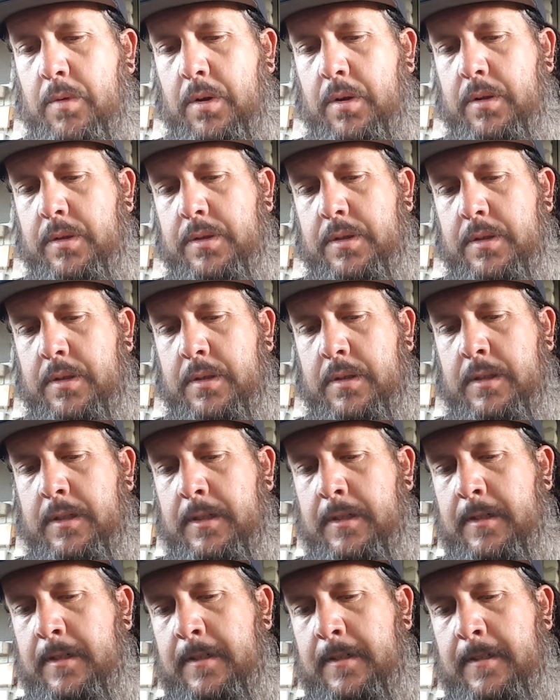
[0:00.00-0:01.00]
walls.
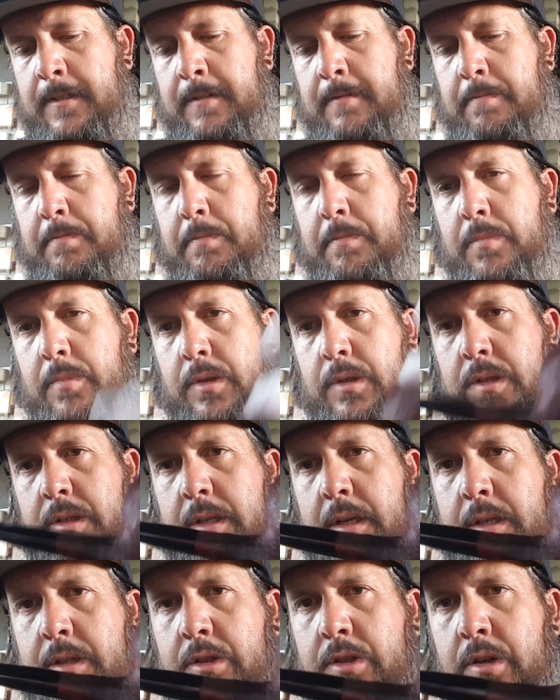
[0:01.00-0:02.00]
Good
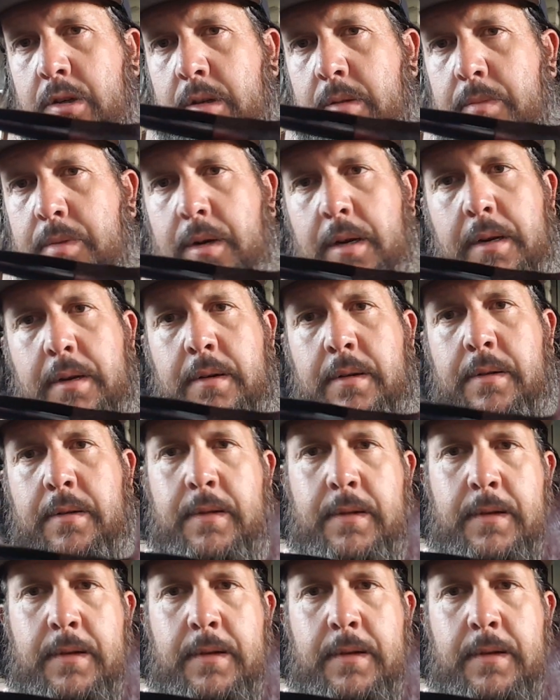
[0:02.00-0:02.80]
sized chunk of briar